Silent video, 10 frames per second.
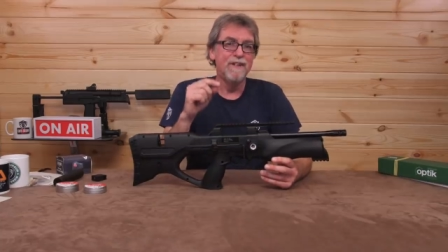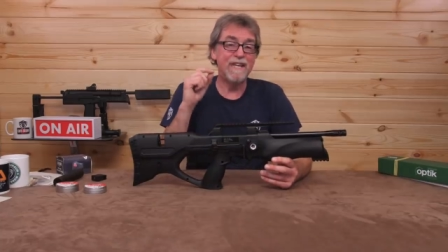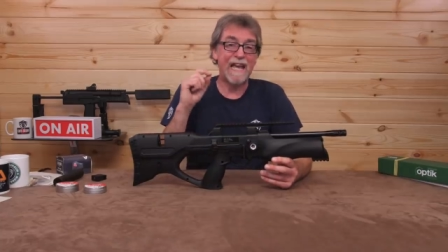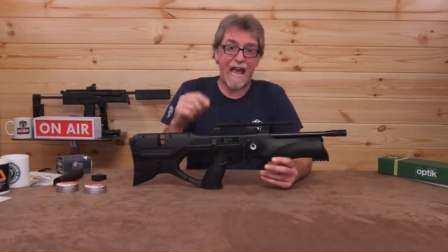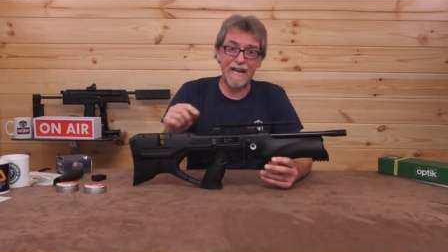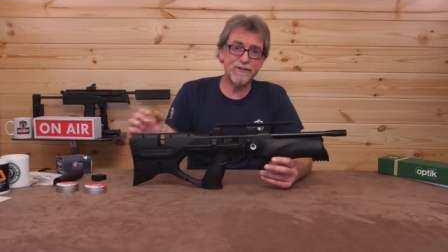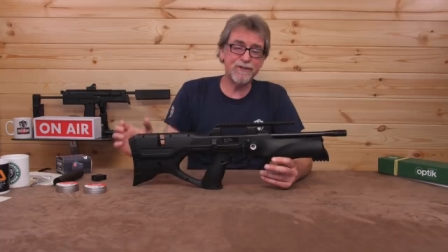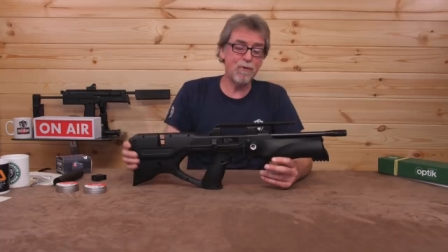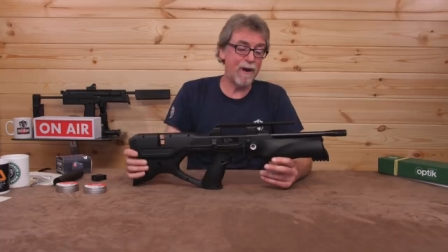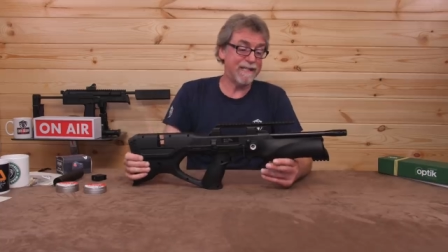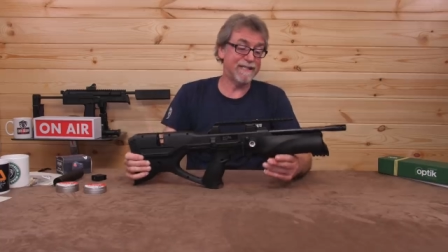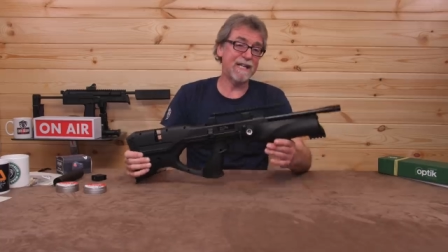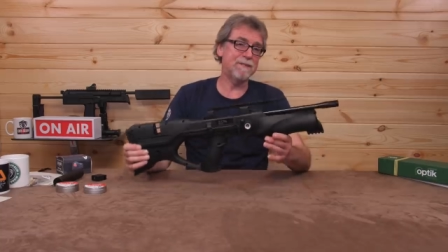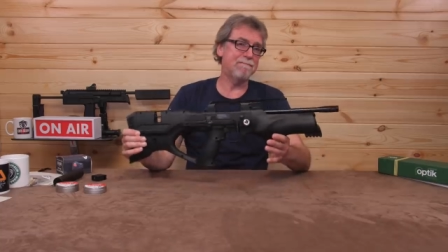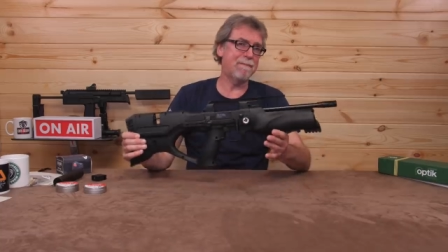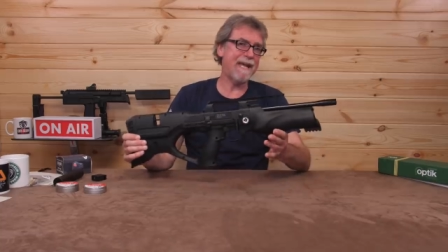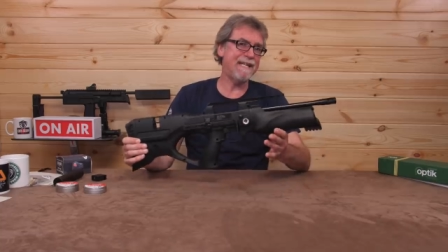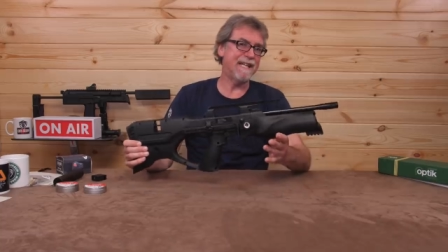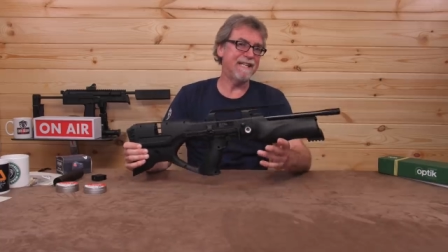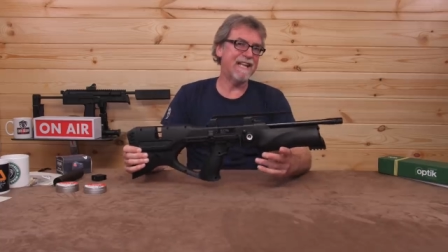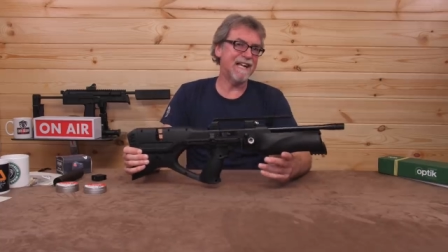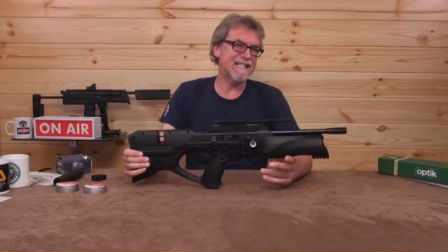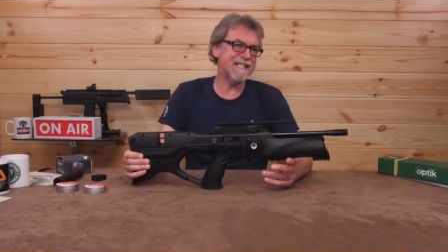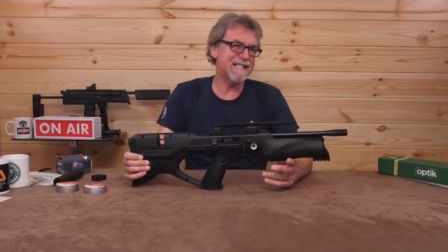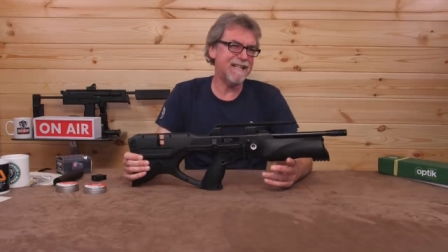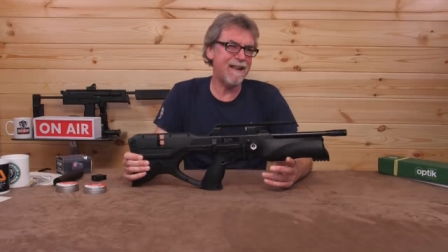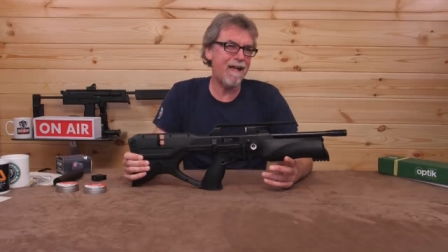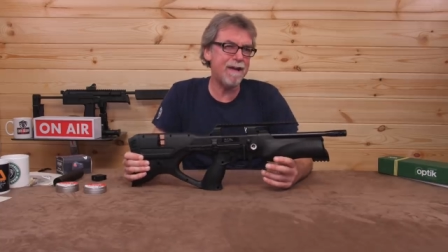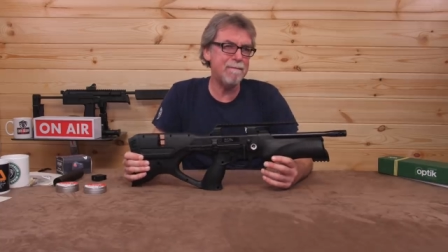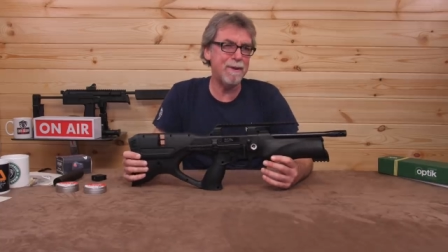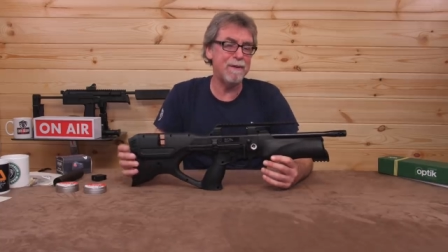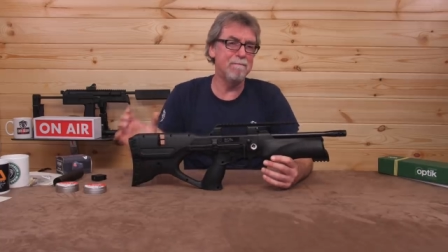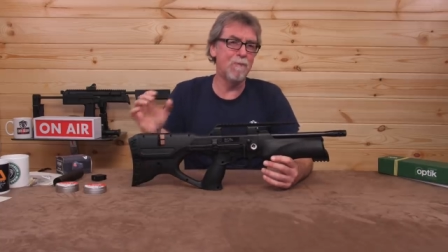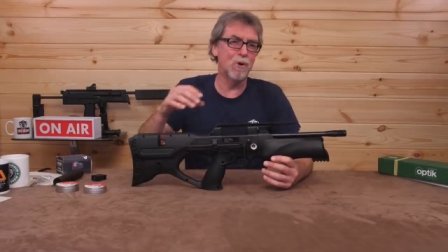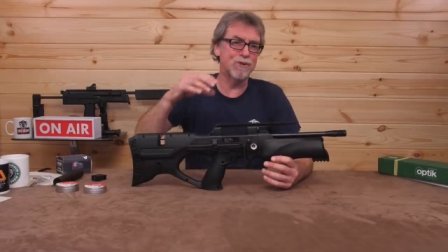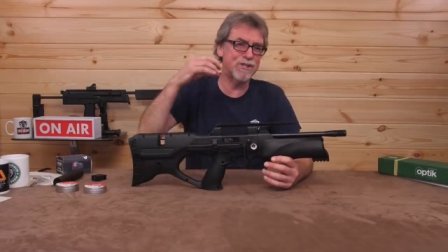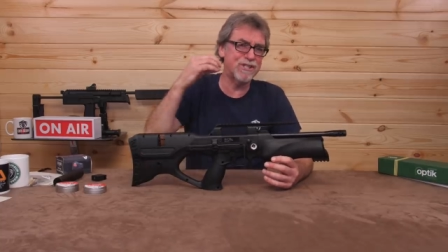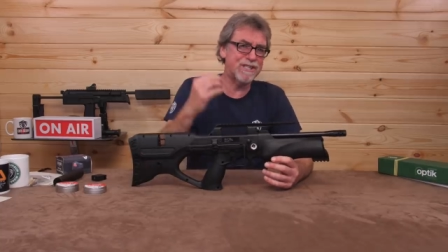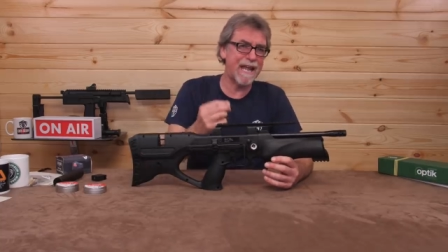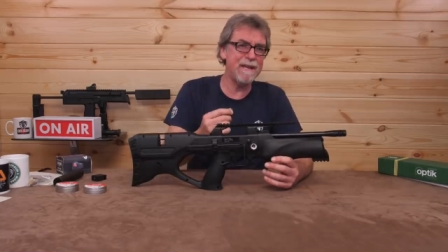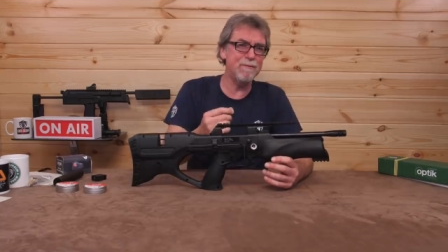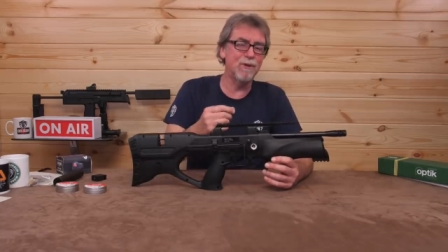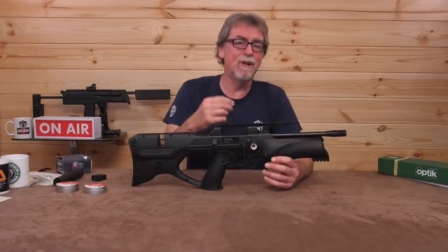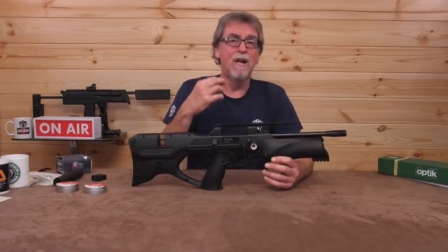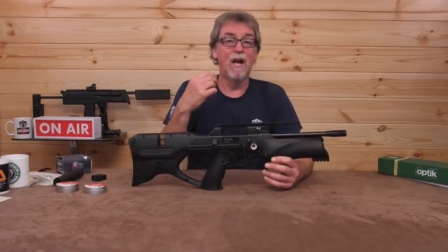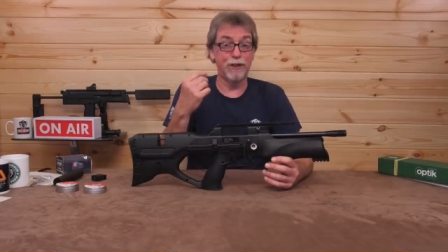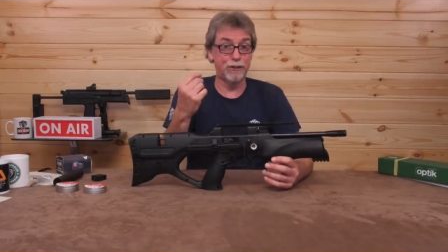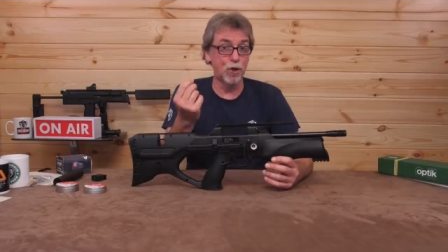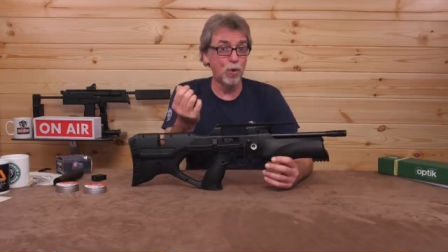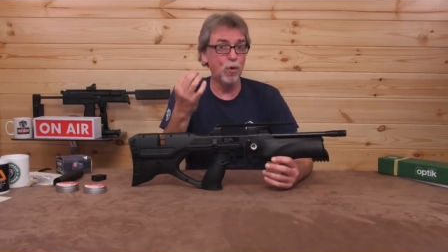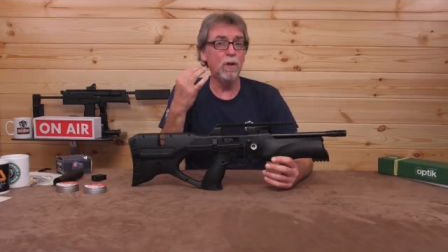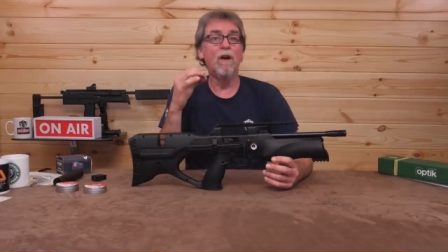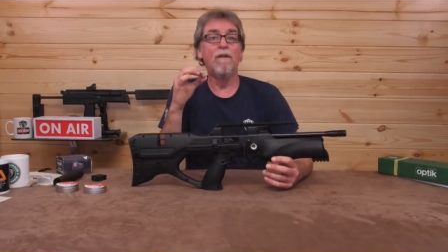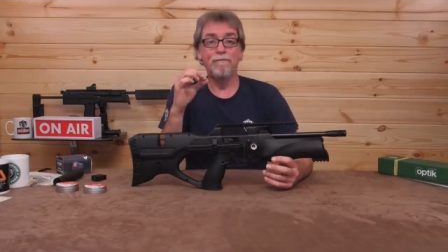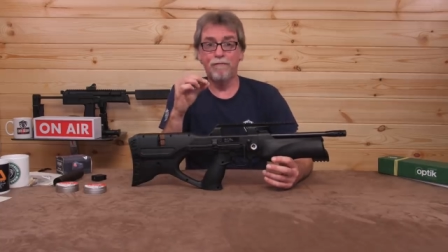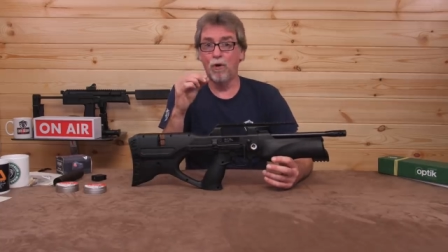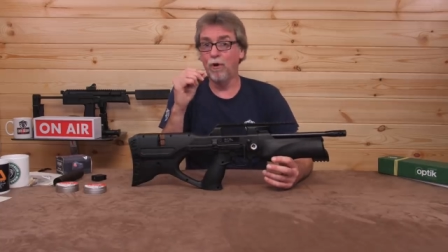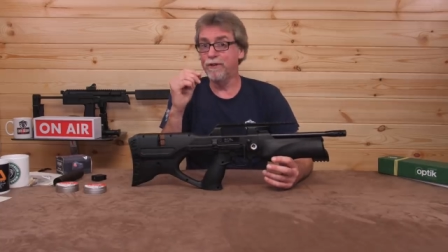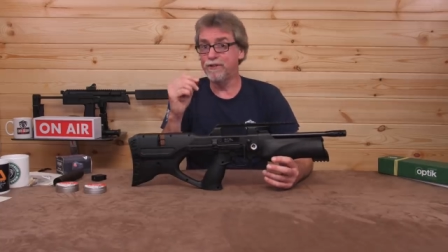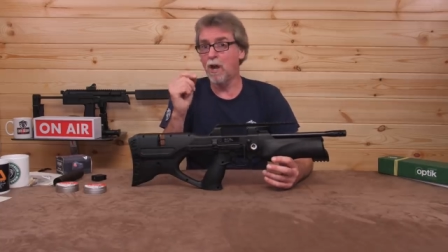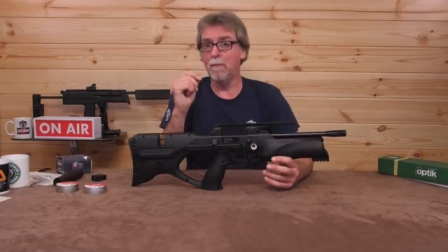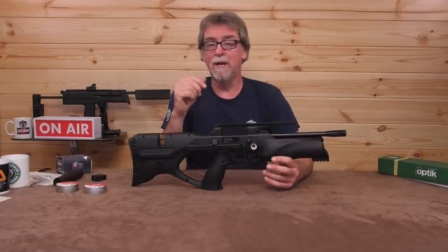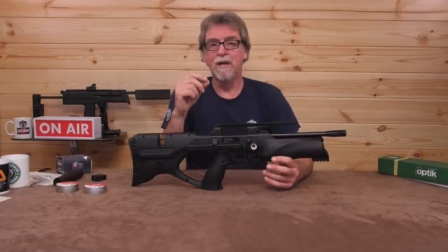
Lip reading: The extra weight has made it that slight bit more stable, a tool for the job.